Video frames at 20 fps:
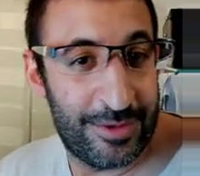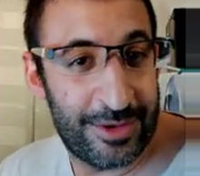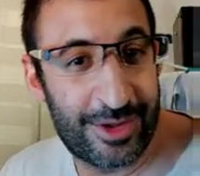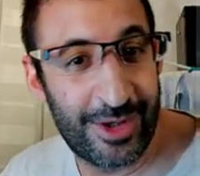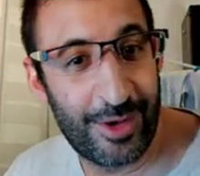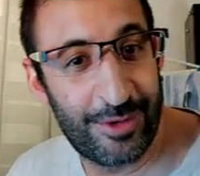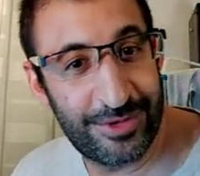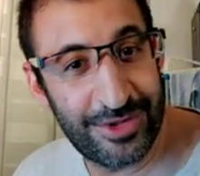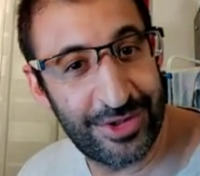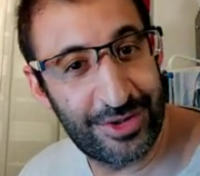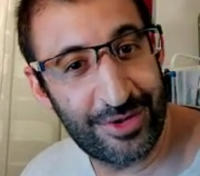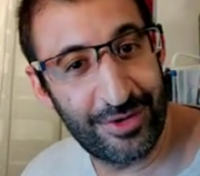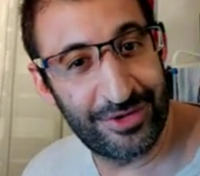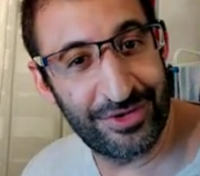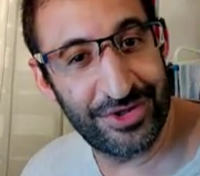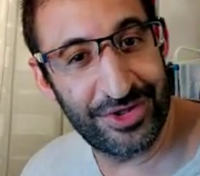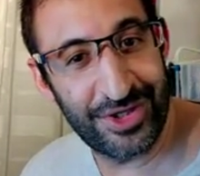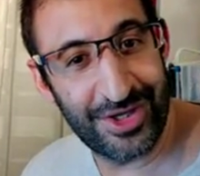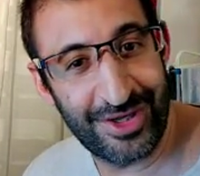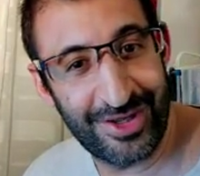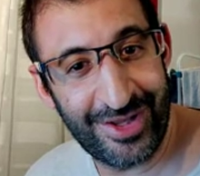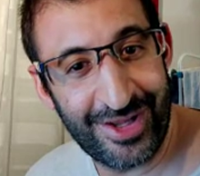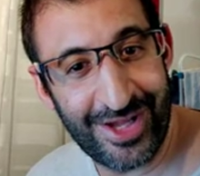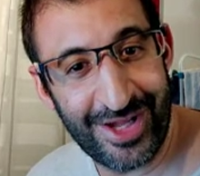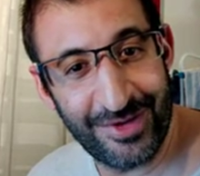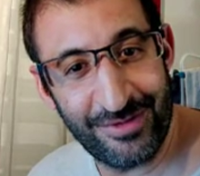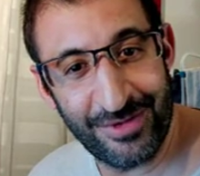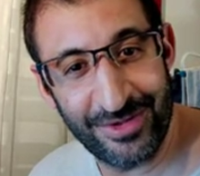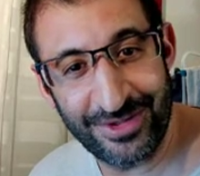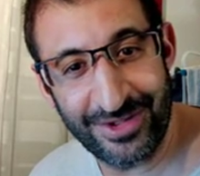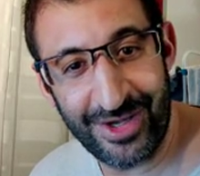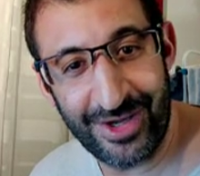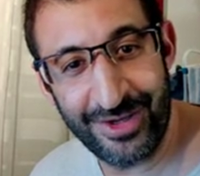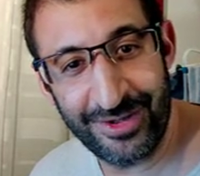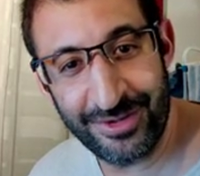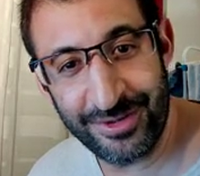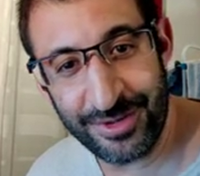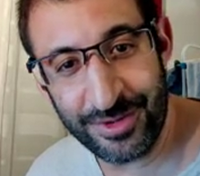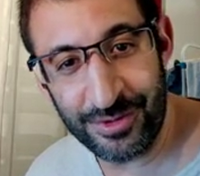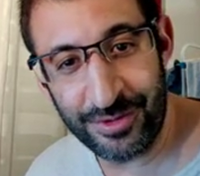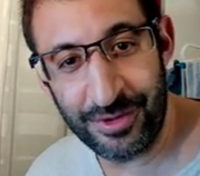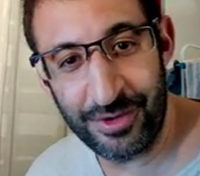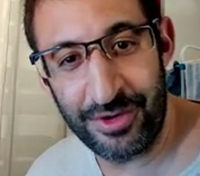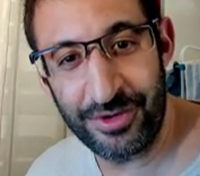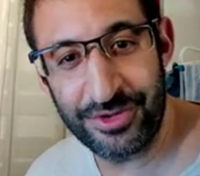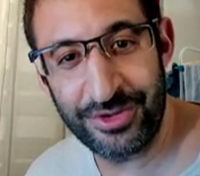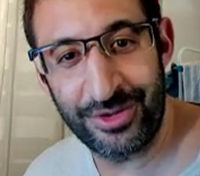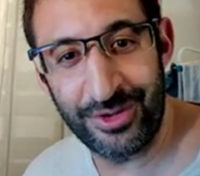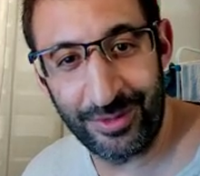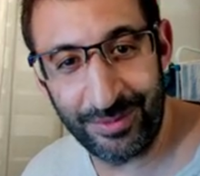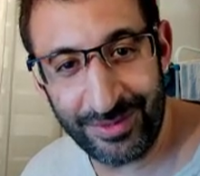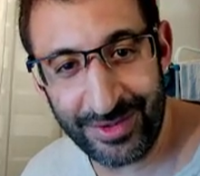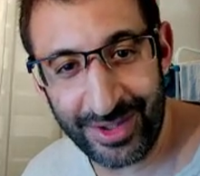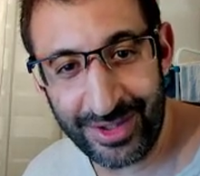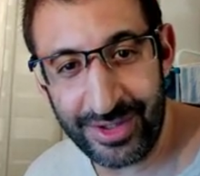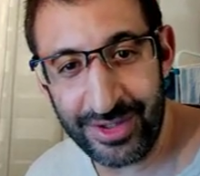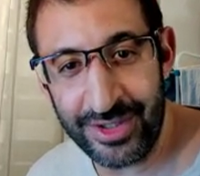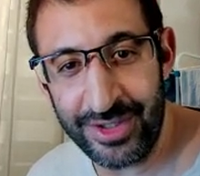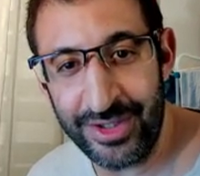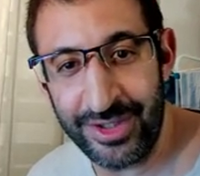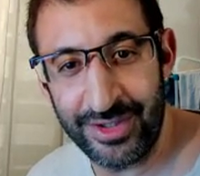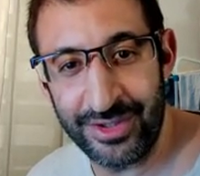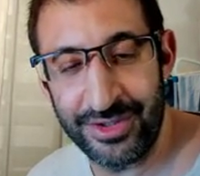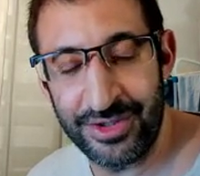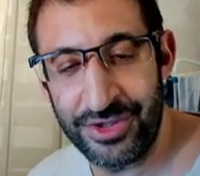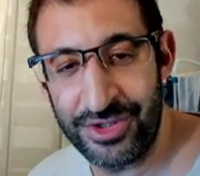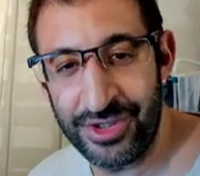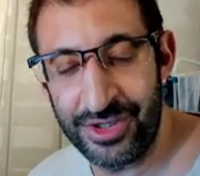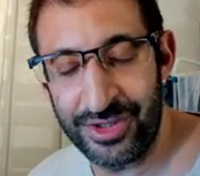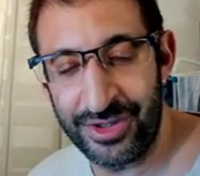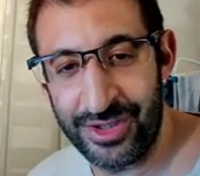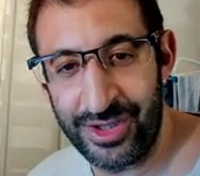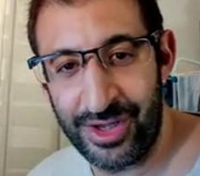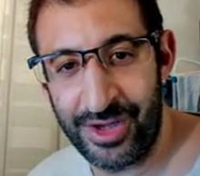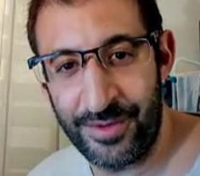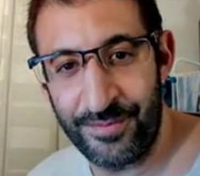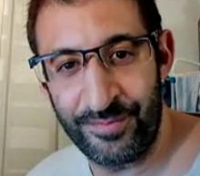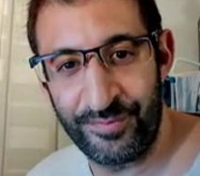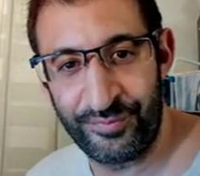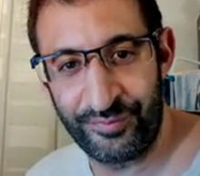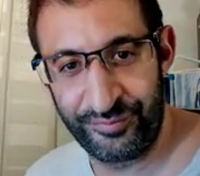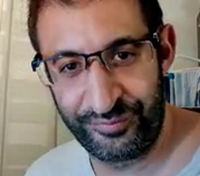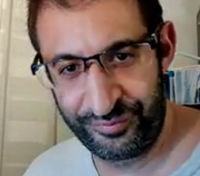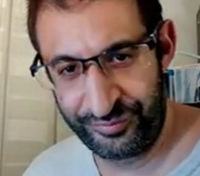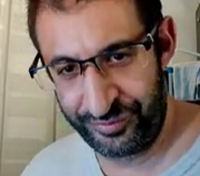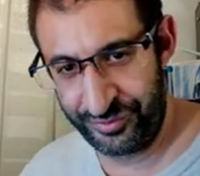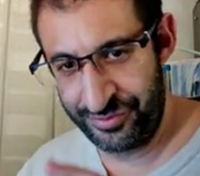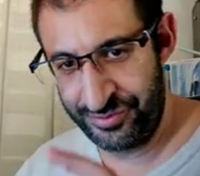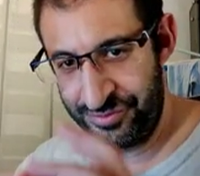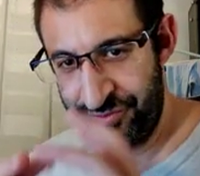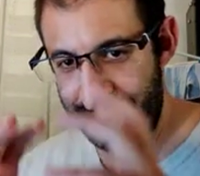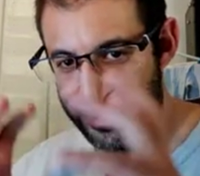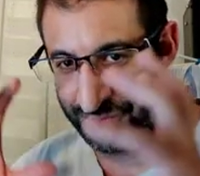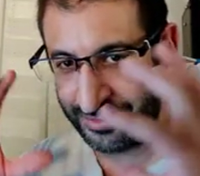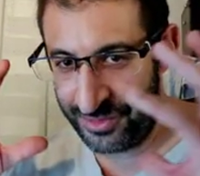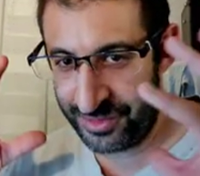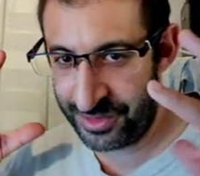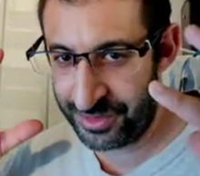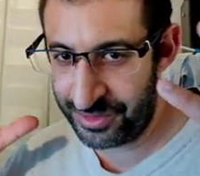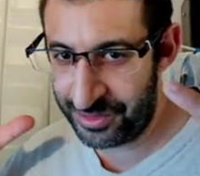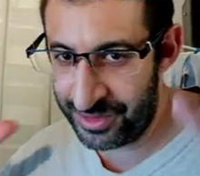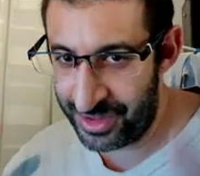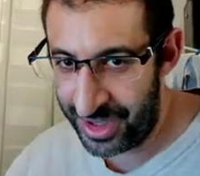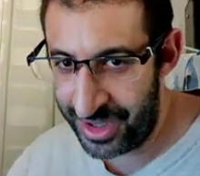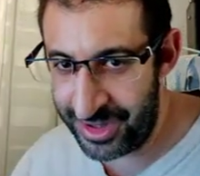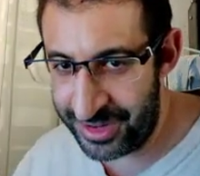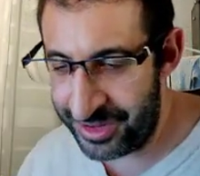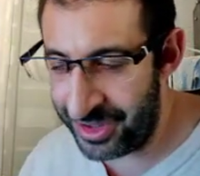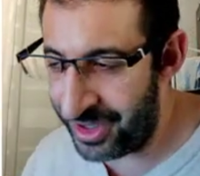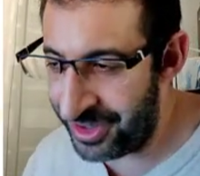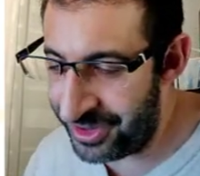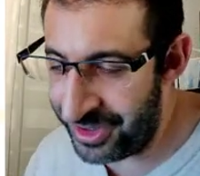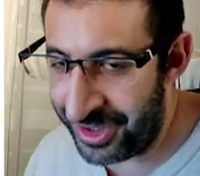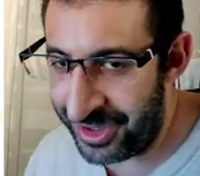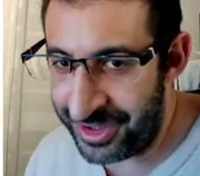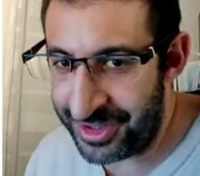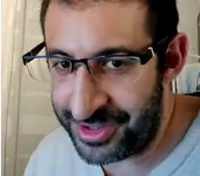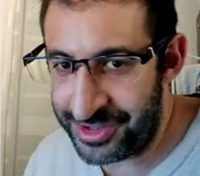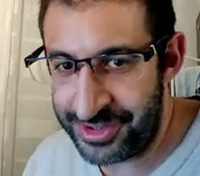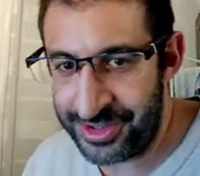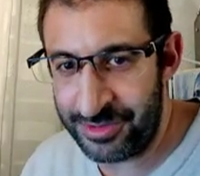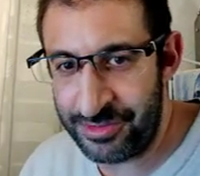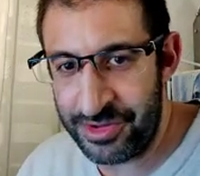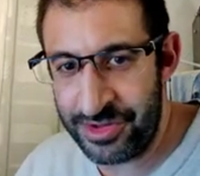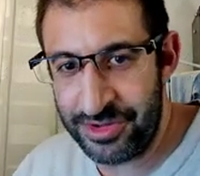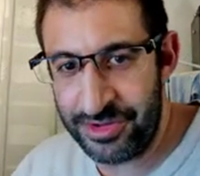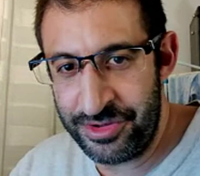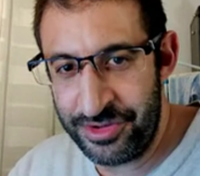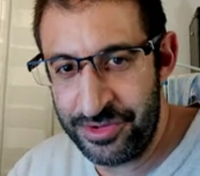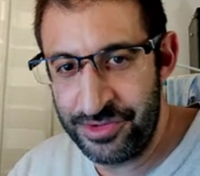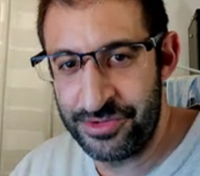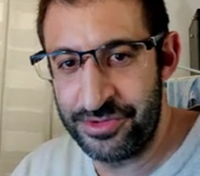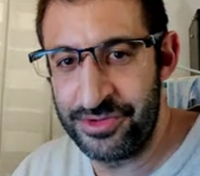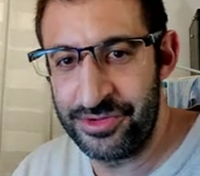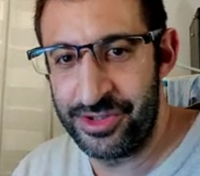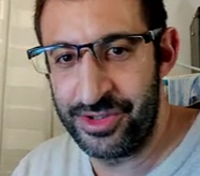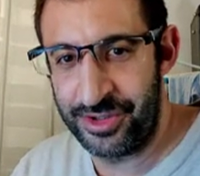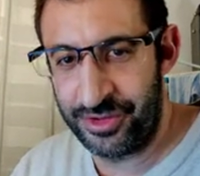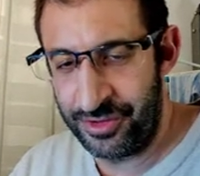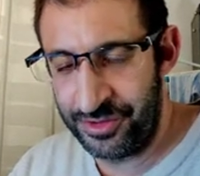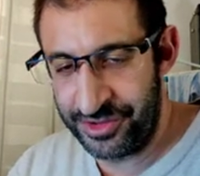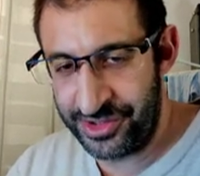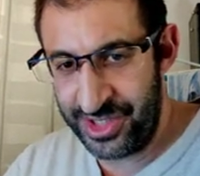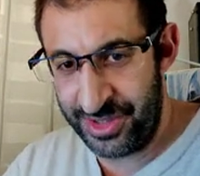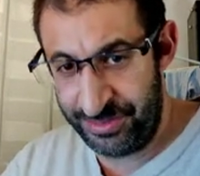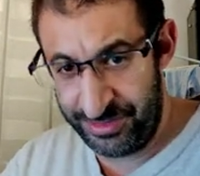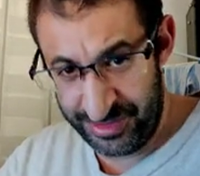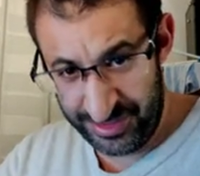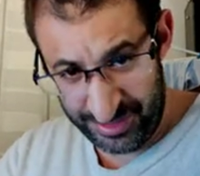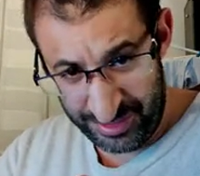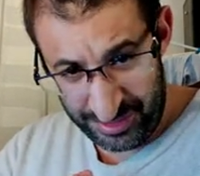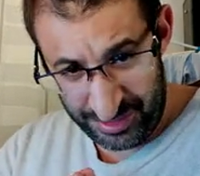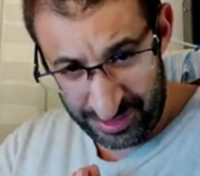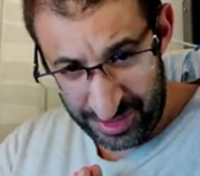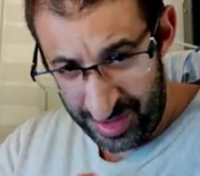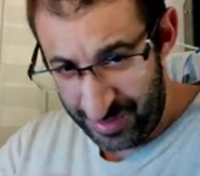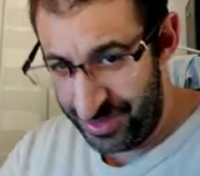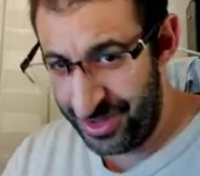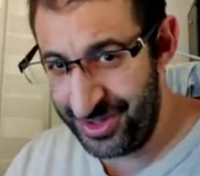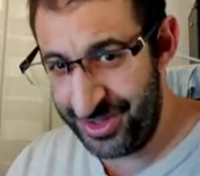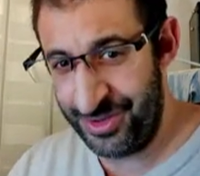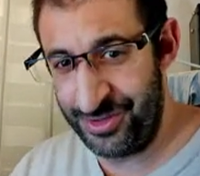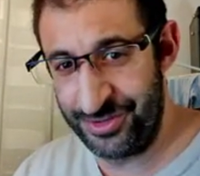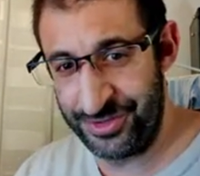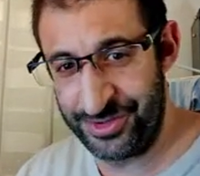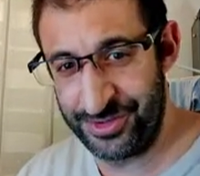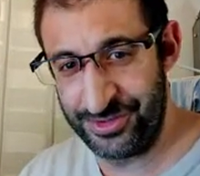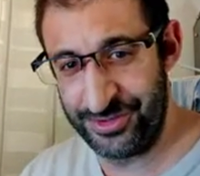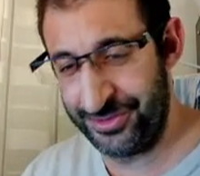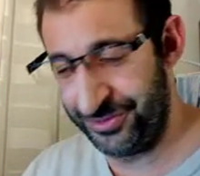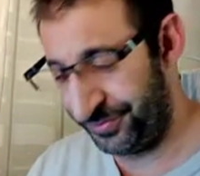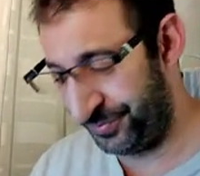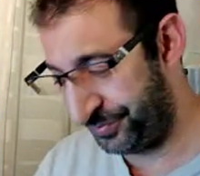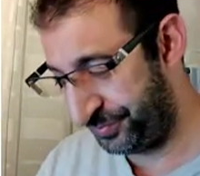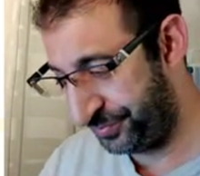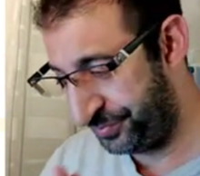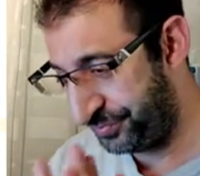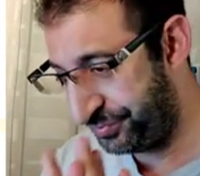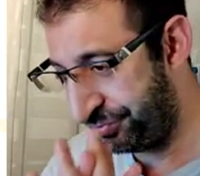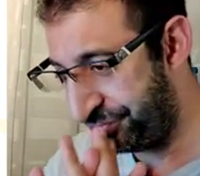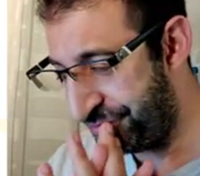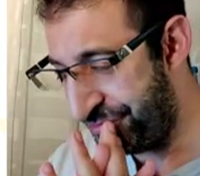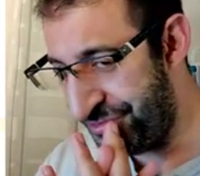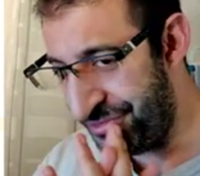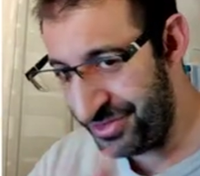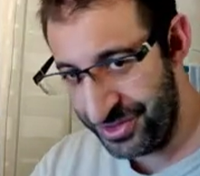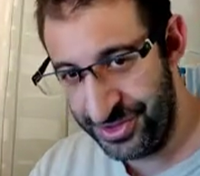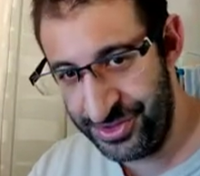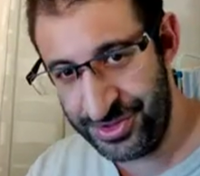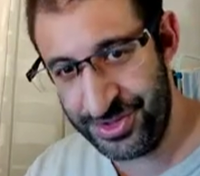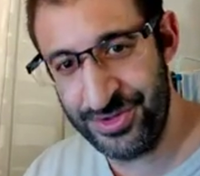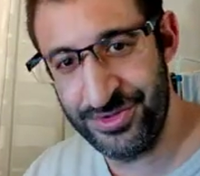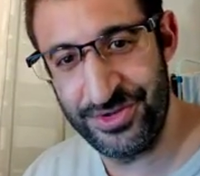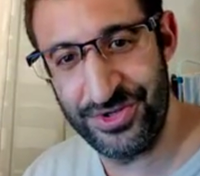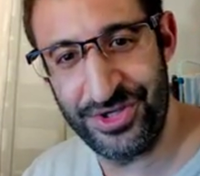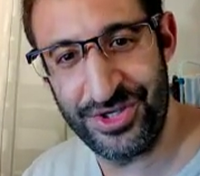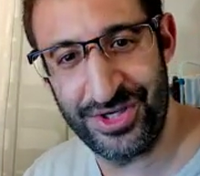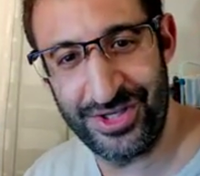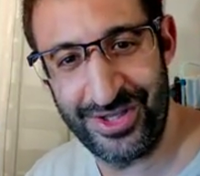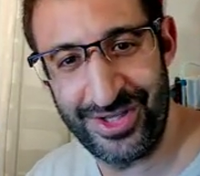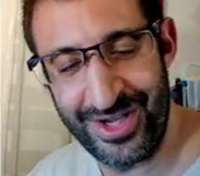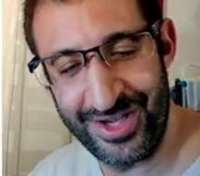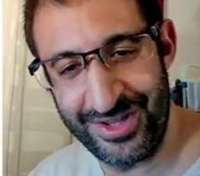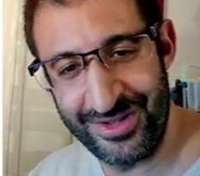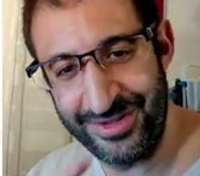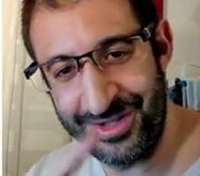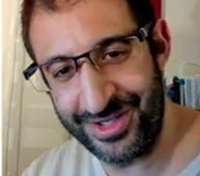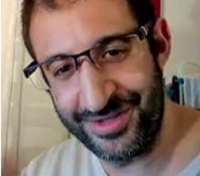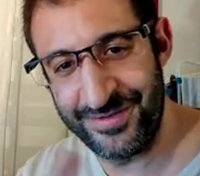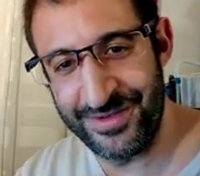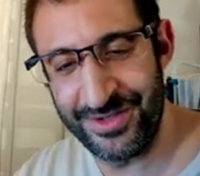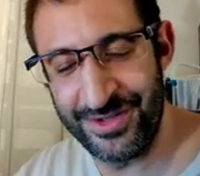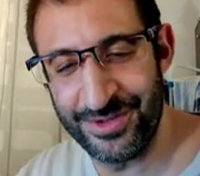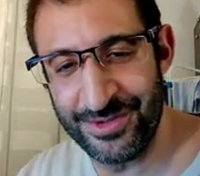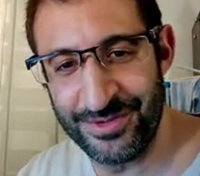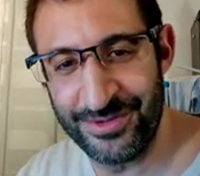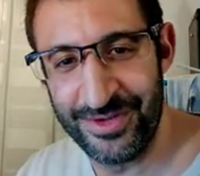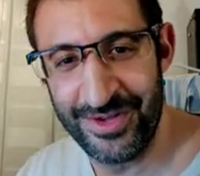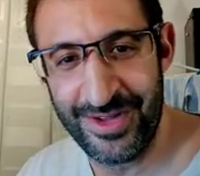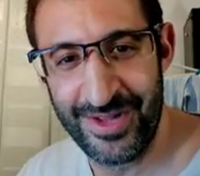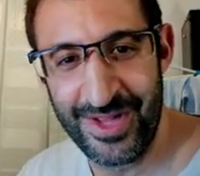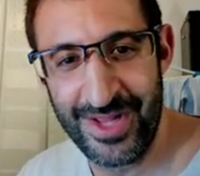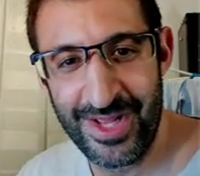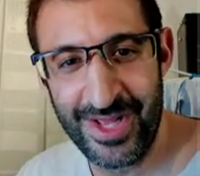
we close this course, inshallah, and we start a new course completely, inshallah. I think it's with a new concept. Completely also. See you, inshallah, in the next video.